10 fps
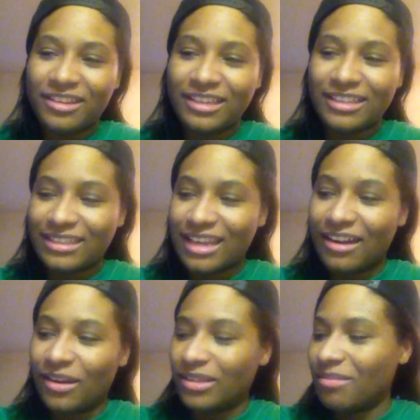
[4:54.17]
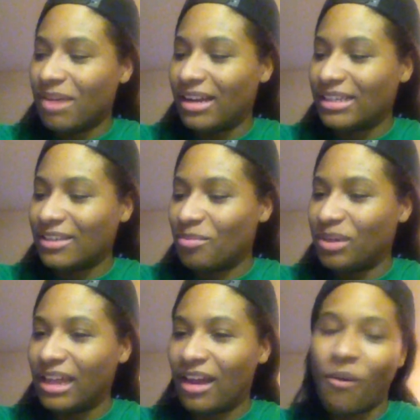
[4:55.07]
because I know somebody is going to
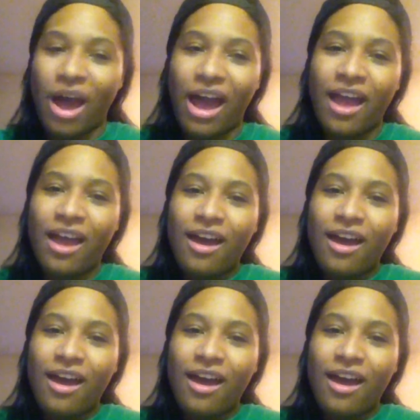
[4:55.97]
be like, why?